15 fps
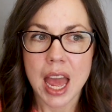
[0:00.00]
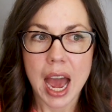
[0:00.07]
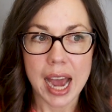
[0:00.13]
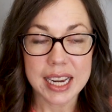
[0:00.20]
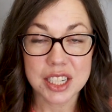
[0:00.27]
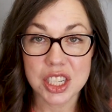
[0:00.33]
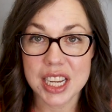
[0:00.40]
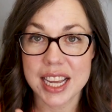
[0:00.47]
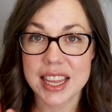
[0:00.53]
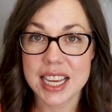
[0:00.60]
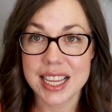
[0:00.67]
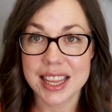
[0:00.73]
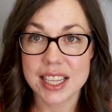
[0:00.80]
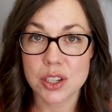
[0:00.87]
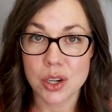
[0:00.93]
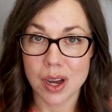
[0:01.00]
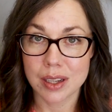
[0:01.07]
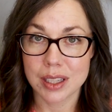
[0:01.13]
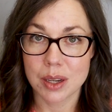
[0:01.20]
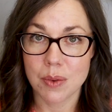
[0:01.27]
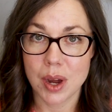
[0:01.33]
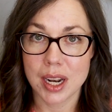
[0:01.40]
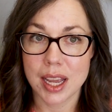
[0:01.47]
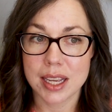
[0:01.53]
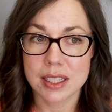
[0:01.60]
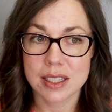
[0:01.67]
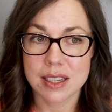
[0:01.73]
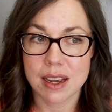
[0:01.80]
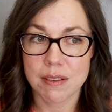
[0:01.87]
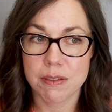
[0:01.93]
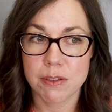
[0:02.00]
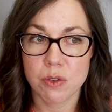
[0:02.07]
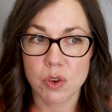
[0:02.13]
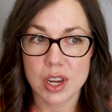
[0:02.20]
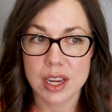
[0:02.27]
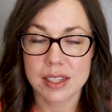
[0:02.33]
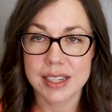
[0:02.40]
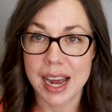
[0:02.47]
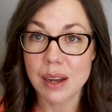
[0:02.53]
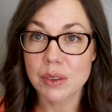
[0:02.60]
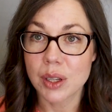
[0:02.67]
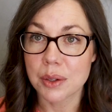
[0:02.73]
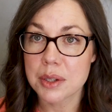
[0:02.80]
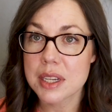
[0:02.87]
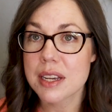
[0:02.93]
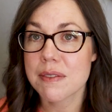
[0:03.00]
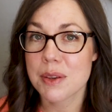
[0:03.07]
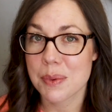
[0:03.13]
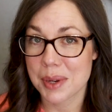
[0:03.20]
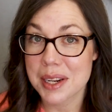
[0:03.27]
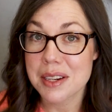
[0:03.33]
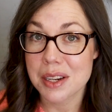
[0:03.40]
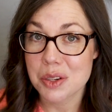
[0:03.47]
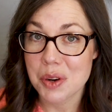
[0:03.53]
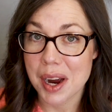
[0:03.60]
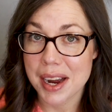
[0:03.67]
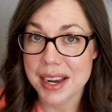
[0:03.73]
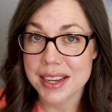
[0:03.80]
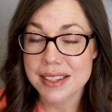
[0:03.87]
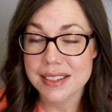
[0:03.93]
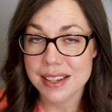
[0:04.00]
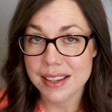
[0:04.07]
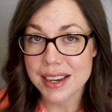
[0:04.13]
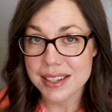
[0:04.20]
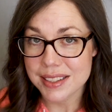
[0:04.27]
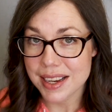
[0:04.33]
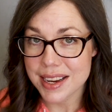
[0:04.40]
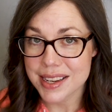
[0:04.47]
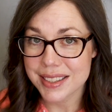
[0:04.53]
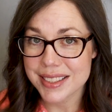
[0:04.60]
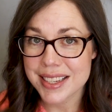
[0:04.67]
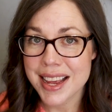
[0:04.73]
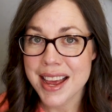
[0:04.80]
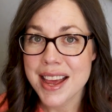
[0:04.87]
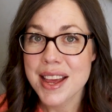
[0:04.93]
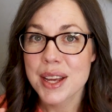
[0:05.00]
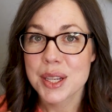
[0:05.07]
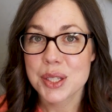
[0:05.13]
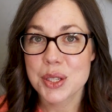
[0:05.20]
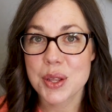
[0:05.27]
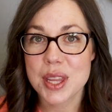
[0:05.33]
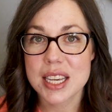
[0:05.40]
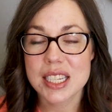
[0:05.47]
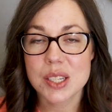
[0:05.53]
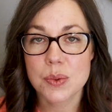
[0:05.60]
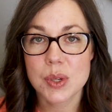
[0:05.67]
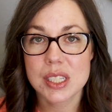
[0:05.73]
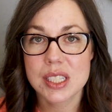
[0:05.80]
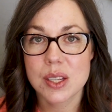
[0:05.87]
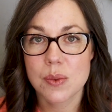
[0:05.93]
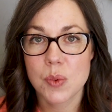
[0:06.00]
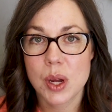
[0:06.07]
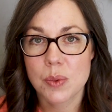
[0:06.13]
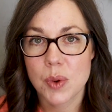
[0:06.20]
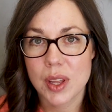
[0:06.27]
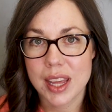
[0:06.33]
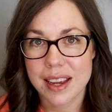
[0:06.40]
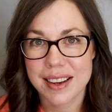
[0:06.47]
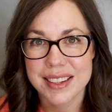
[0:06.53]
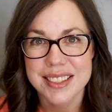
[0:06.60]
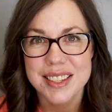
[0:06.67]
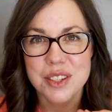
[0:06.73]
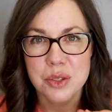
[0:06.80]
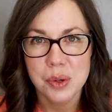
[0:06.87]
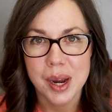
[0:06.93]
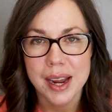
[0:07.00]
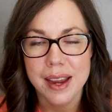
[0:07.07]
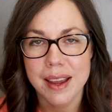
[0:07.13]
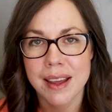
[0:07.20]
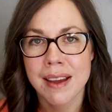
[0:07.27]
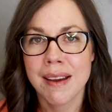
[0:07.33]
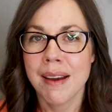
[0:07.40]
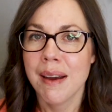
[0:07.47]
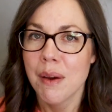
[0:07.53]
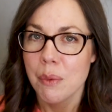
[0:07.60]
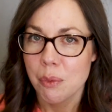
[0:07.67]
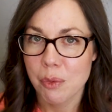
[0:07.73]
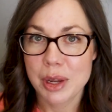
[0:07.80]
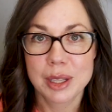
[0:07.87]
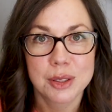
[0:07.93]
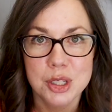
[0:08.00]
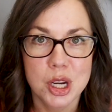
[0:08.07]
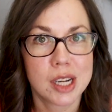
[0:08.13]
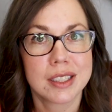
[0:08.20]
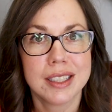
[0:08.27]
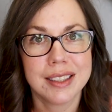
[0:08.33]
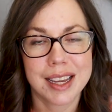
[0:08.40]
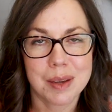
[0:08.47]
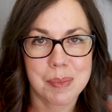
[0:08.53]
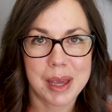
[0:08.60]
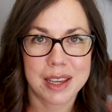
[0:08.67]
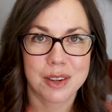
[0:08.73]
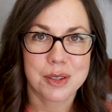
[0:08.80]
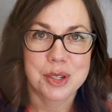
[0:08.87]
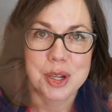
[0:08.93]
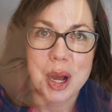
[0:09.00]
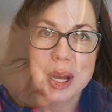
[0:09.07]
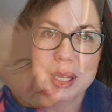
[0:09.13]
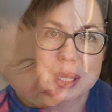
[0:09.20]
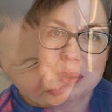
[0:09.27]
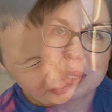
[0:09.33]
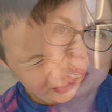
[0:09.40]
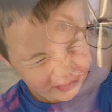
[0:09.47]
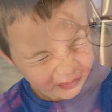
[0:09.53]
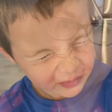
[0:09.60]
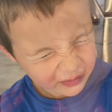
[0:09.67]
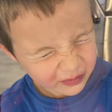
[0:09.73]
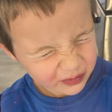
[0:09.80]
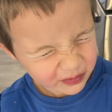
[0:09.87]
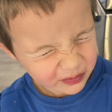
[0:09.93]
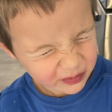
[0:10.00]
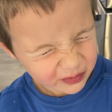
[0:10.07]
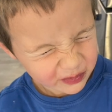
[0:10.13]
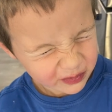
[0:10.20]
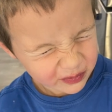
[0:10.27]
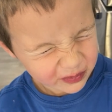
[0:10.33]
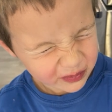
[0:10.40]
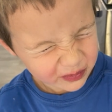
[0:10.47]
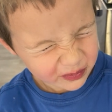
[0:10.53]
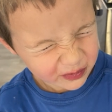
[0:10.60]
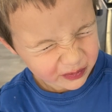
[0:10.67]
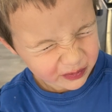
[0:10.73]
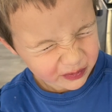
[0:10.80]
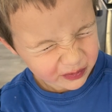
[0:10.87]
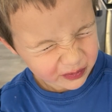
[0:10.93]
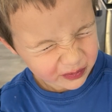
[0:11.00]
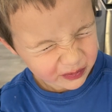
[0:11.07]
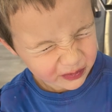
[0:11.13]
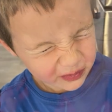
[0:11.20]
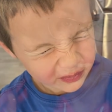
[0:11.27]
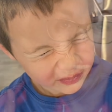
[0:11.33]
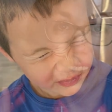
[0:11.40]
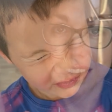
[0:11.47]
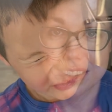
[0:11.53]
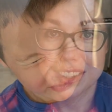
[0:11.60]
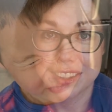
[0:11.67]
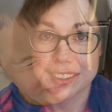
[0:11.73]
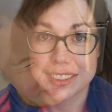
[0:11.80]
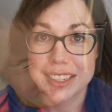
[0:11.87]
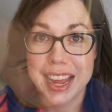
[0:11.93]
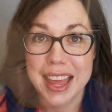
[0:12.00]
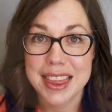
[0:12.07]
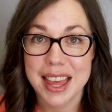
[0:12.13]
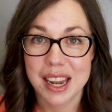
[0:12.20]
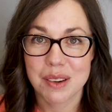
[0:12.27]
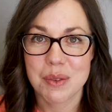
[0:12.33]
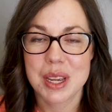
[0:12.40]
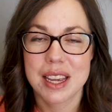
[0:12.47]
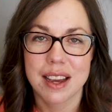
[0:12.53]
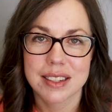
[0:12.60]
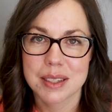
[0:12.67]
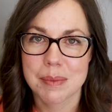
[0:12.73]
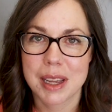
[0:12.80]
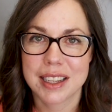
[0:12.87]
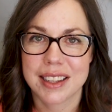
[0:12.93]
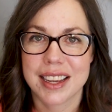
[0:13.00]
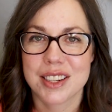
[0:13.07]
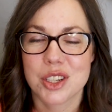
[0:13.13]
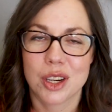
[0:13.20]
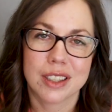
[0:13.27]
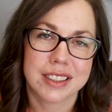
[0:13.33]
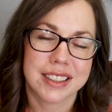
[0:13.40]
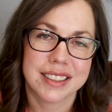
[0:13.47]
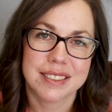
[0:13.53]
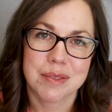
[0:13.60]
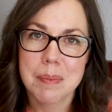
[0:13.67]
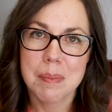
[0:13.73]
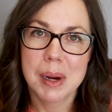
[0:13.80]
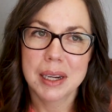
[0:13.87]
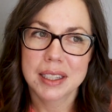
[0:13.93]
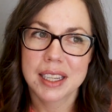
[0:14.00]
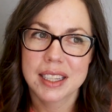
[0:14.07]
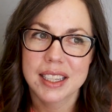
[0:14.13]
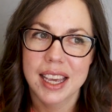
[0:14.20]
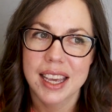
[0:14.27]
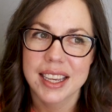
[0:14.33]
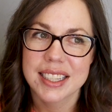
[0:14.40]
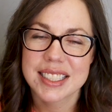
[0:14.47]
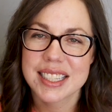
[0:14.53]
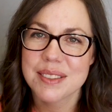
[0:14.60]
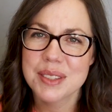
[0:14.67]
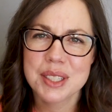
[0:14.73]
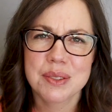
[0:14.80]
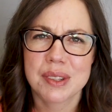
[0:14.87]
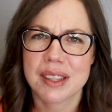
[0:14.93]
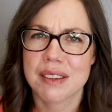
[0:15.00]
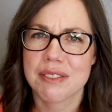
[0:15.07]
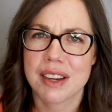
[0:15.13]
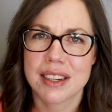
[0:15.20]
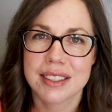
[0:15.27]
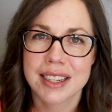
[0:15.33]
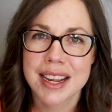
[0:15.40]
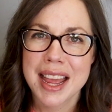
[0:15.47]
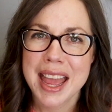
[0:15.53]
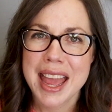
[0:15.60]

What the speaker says: Actually, I think the chocolate one is a free download if you wanted to try Sonlight Science. So this was the one where they got to try real chocolate, like baker's chocolate with no sugar, and it was not good. And then we got to make like chocolate mug cakes. It was really fun.